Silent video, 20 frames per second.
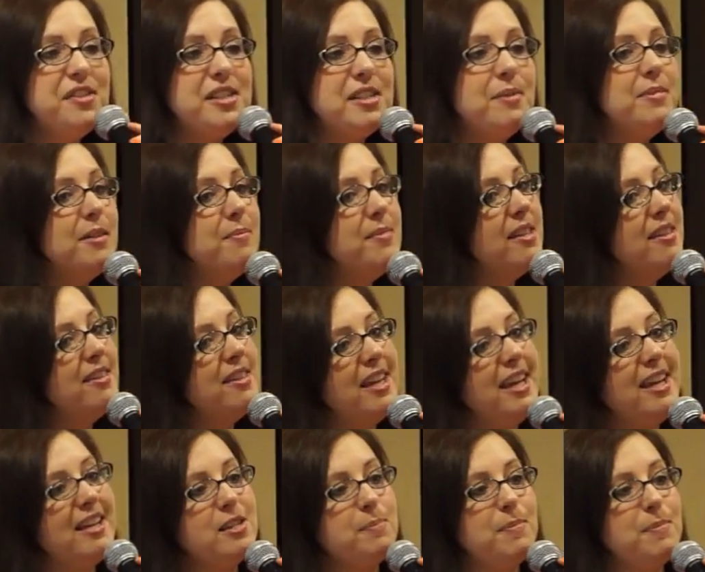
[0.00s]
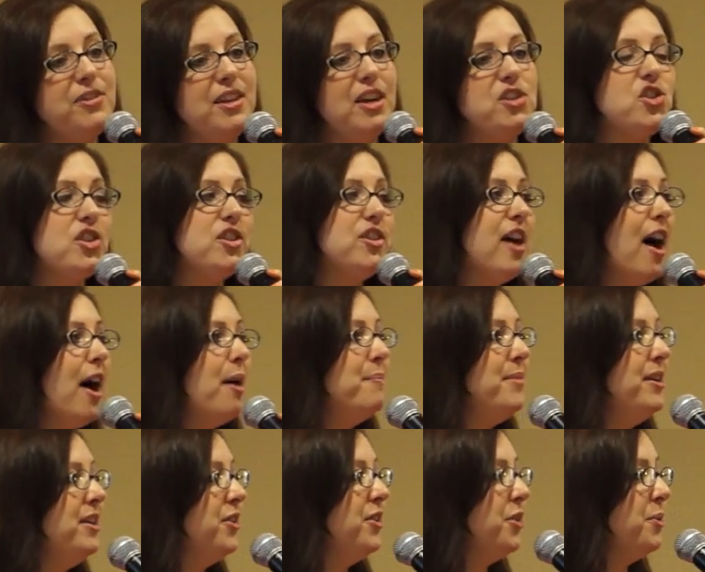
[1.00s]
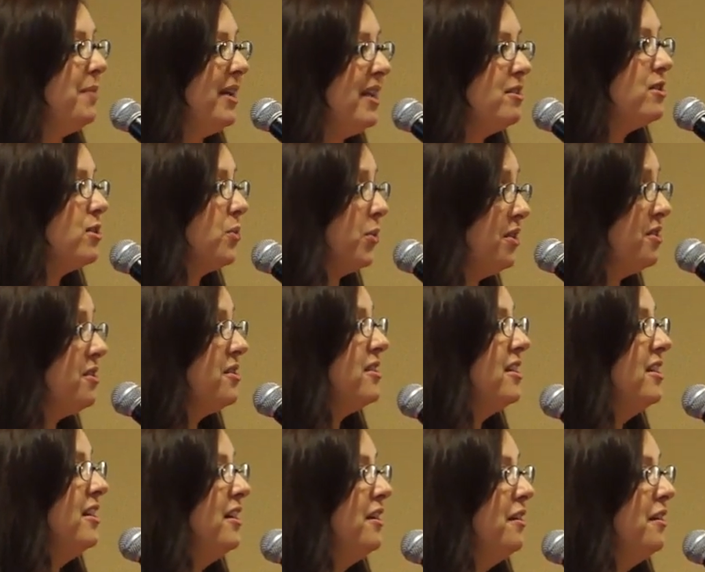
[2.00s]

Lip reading: of symptoms and things, but that should not be your main source